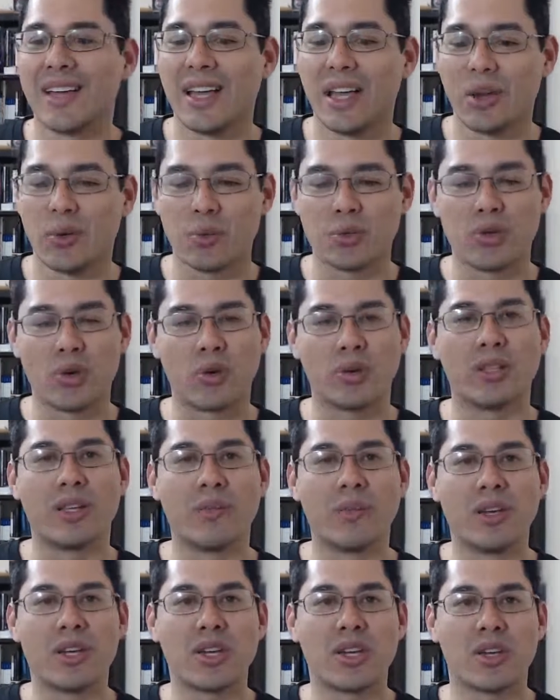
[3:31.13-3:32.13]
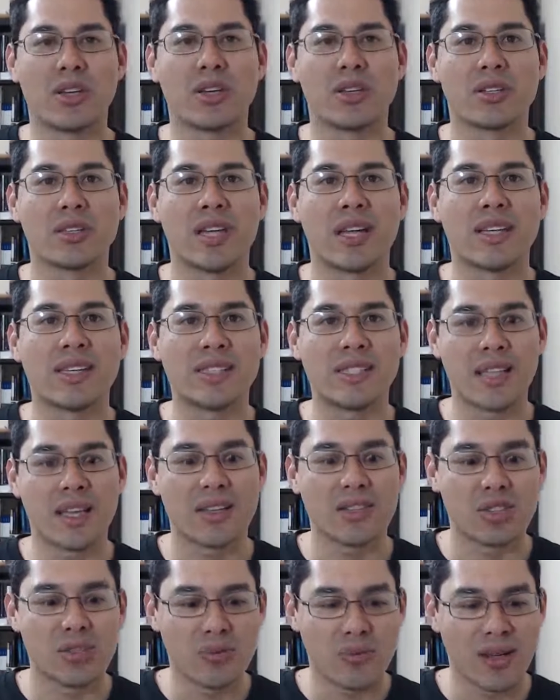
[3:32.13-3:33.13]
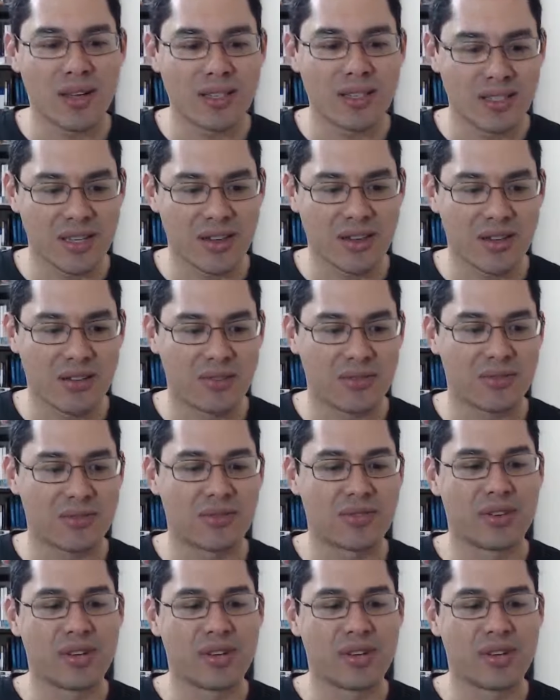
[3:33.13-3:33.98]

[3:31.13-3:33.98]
it was only because I said to myself,